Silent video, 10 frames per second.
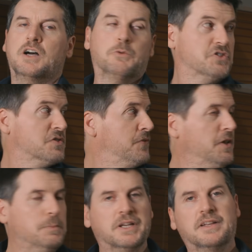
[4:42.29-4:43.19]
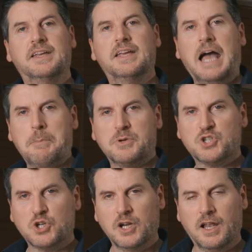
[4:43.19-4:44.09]
I was just filming the
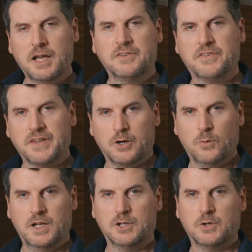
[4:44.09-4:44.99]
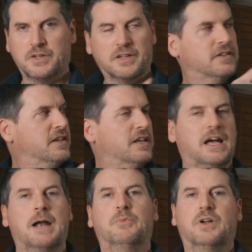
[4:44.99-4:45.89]
Aperture light there a while ago, the
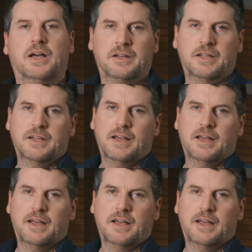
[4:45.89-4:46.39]
Amran